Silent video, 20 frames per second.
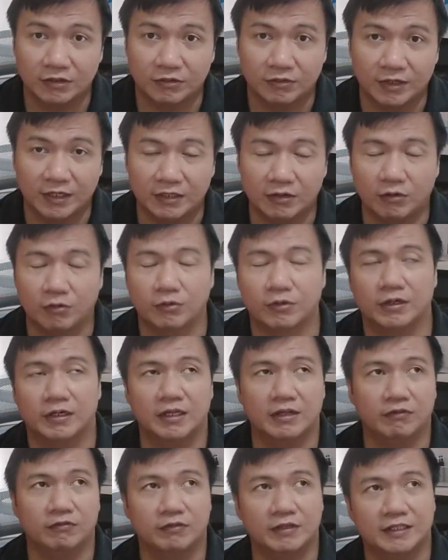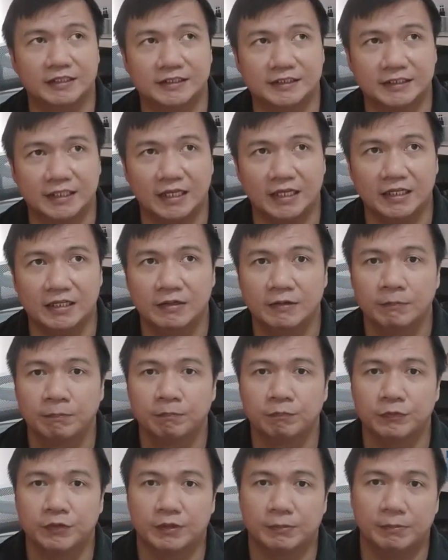Right? Or if, let's say,
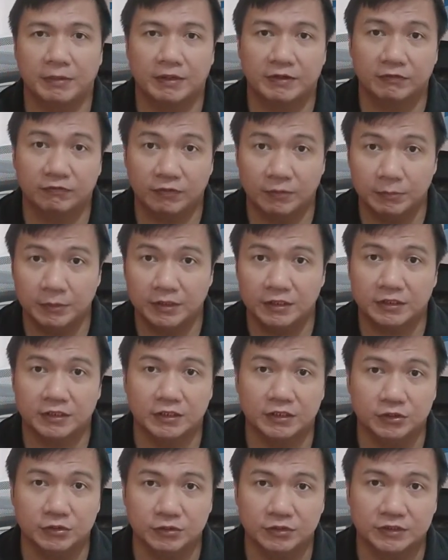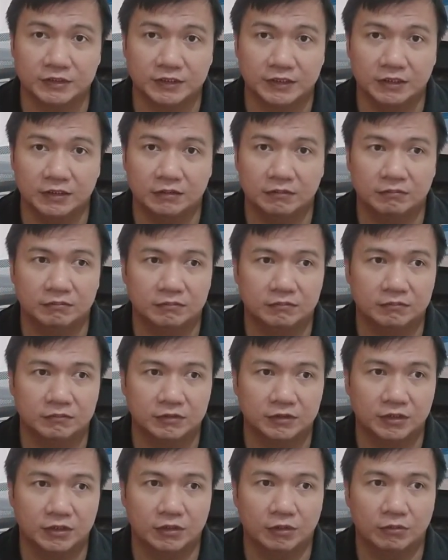you're very familiar in
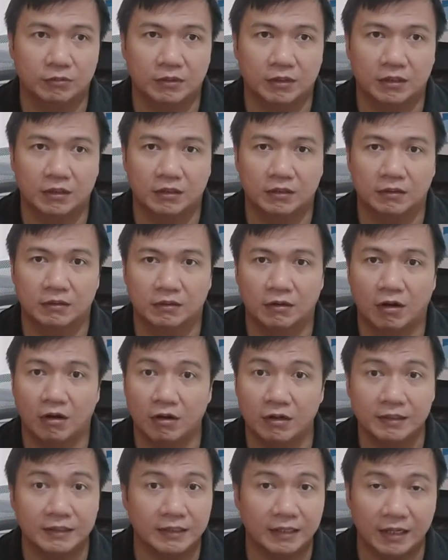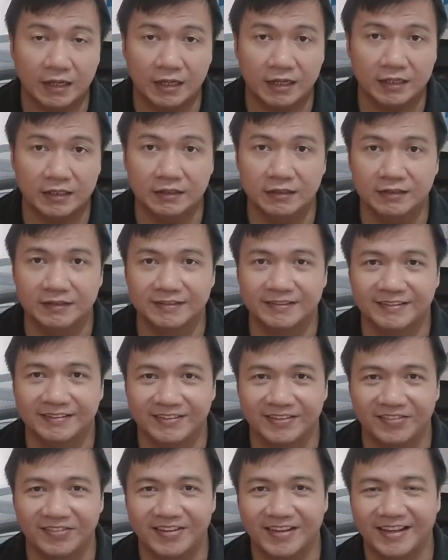using, you know, online,
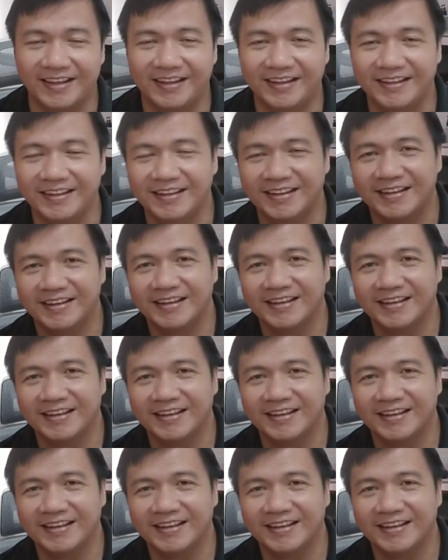okay?